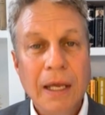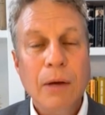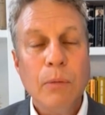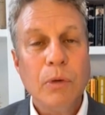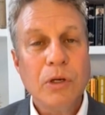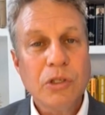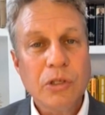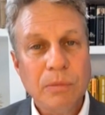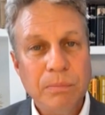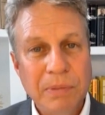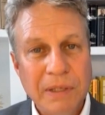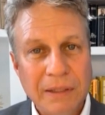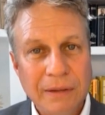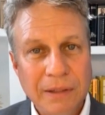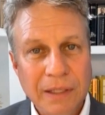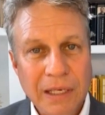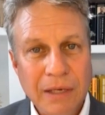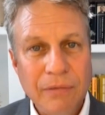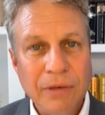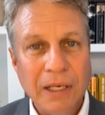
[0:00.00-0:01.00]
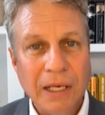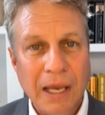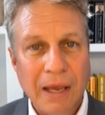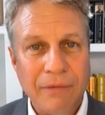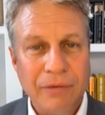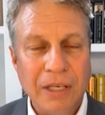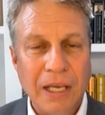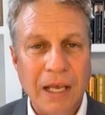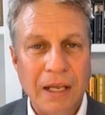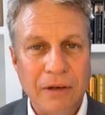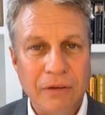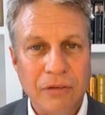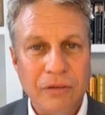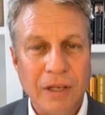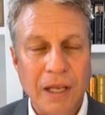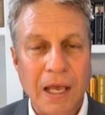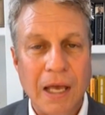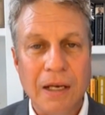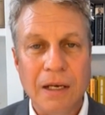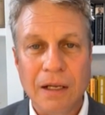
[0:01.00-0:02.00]
We should be leaving
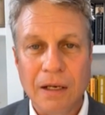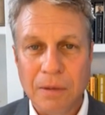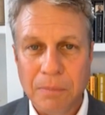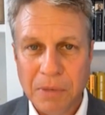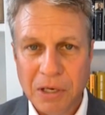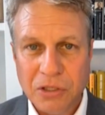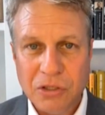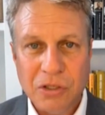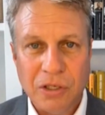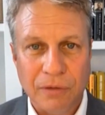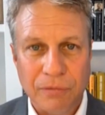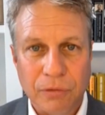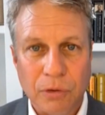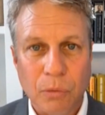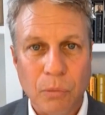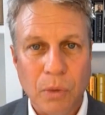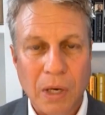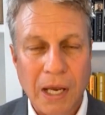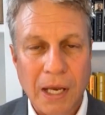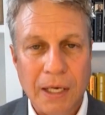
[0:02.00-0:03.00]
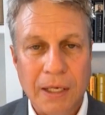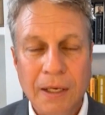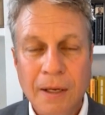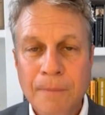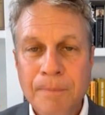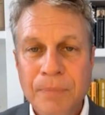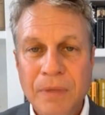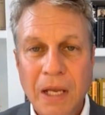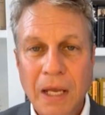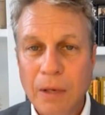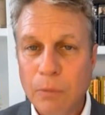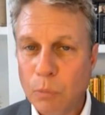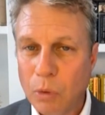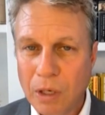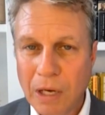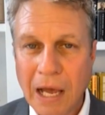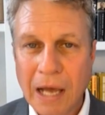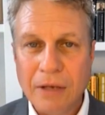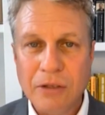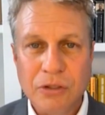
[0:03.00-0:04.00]
Afghanistan in a much different way, and we're
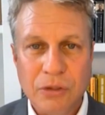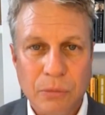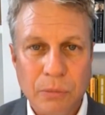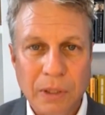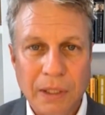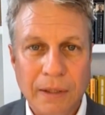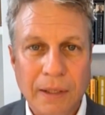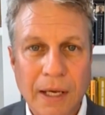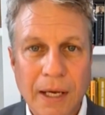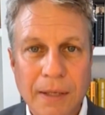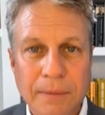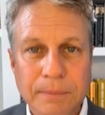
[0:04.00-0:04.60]
not doing that.